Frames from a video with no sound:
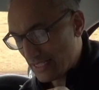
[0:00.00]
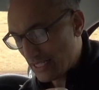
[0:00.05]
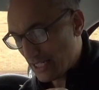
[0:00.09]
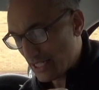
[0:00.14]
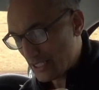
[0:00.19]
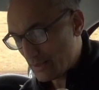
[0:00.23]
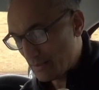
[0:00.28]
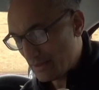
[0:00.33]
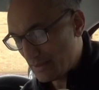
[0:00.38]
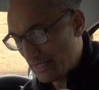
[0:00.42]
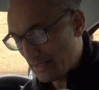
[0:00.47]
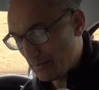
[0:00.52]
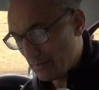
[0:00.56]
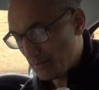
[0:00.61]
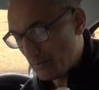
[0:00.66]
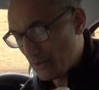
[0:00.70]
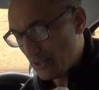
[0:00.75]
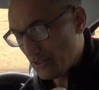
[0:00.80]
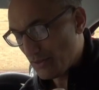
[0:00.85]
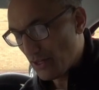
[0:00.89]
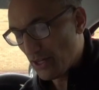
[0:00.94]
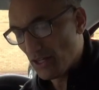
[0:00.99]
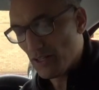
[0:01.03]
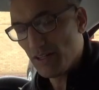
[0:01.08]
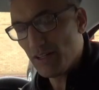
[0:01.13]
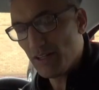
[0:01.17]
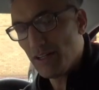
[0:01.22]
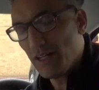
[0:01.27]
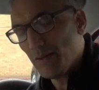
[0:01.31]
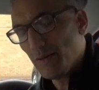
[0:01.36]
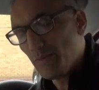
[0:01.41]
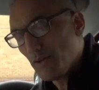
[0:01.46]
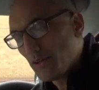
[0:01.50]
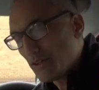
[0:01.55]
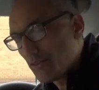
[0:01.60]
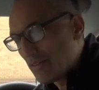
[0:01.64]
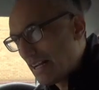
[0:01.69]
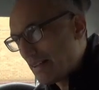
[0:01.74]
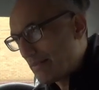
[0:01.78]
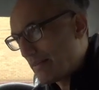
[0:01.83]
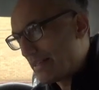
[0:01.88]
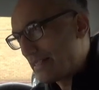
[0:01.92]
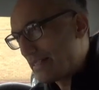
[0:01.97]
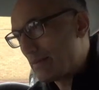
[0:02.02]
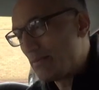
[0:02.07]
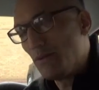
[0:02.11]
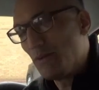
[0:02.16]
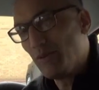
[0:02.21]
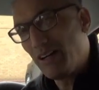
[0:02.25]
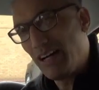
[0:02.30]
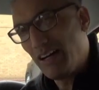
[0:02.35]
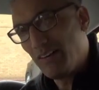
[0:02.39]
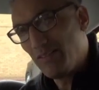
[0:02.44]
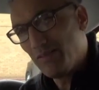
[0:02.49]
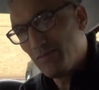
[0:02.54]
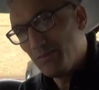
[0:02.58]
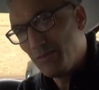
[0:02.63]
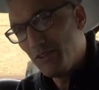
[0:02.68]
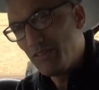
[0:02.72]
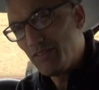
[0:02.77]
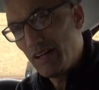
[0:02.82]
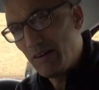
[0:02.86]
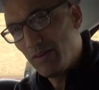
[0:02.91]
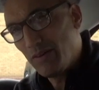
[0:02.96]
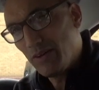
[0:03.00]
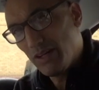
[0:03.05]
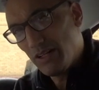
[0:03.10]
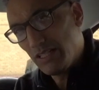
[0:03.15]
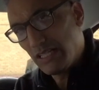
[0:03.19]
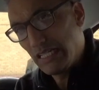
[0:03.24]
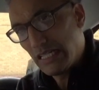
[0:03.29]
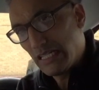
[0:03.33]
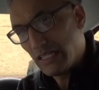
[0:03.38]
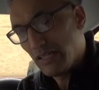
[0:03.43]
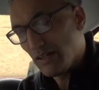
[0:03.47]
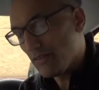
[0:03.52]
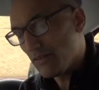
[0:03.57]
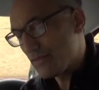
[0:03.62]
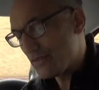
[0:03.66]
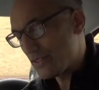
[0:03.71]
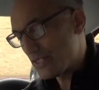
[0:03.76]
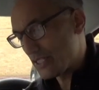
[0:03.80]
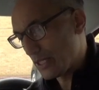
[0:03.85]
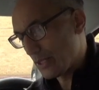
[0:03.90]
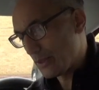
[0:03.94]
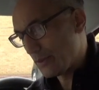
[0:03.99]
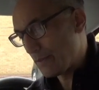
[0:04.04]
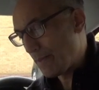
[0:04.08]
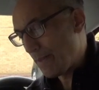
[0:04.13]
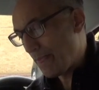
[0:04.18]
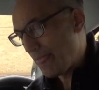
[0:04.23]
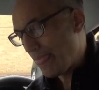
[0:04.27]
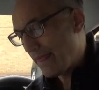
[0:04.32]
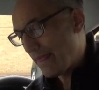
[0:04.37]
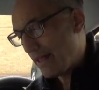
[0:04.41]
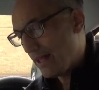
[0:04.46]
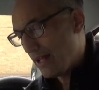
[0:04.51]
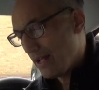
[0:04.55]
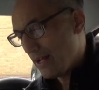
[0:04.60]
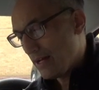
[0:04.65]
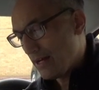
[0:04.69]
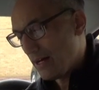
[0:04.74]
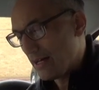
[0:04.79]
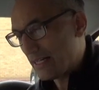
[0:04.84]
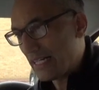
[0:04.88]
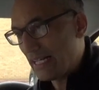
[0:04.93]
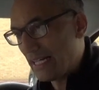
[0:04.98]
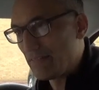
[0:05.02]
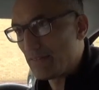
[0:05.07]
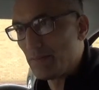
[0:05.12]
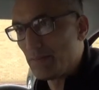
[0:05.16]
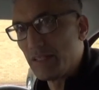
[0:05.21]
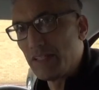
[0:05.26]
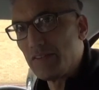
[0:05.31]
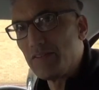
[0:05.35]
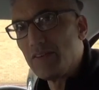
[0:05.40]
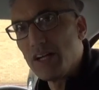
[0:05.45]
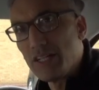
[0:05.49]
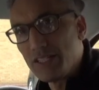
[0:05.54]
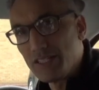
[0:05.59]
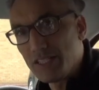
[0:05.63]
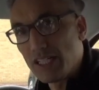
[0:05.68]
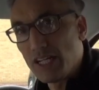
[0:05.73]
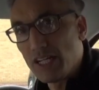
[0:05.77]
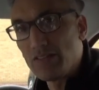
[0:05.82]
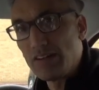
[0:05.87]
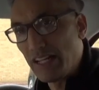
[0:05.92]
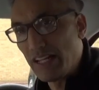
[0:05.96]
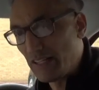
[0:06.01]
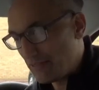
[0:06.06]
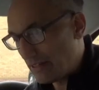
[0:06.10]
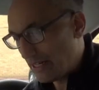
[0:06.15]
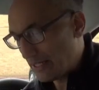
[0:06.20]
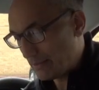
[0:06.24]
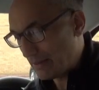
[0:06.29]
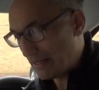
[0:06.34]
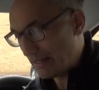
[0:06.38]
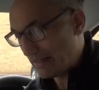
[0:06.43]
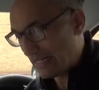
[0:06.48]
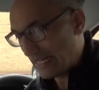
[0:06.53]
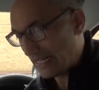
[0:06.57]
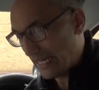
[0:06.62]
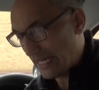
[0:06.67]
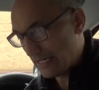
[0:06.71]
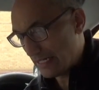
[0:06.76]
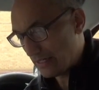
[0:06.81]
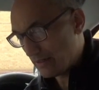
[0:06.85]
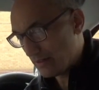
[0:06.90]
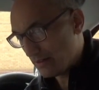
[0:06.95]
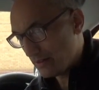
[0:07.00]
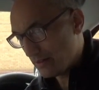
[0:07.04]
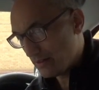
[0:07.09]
the customer didn't move on around that, didn't move out early enough. So I gave them the advice to go around the roundabout again,